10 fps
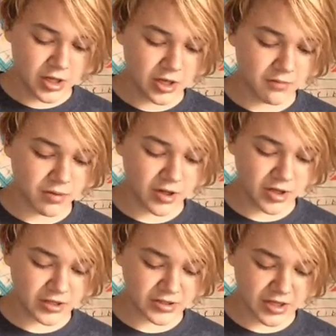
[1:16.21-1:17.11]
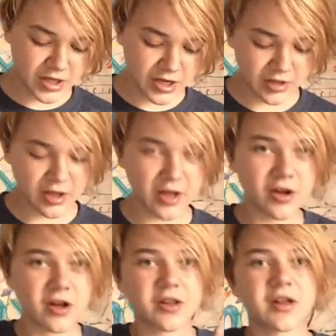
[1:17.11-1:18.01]
And plus, I
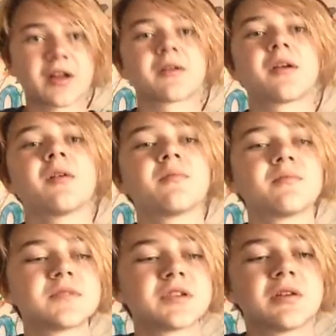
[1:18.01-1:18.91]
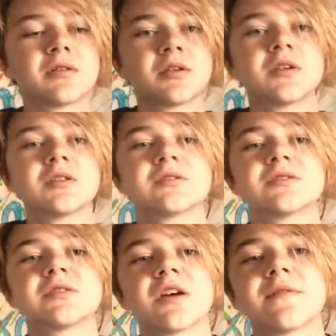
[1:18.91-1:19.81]
got like
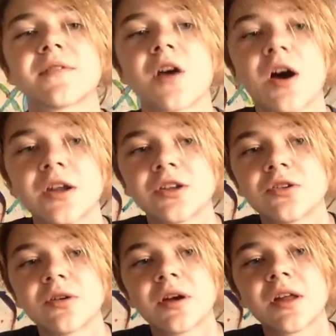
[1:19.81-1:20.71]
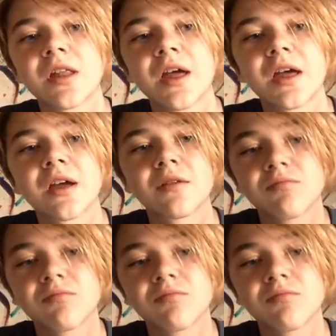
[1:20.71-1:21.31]
stuff caught into it, like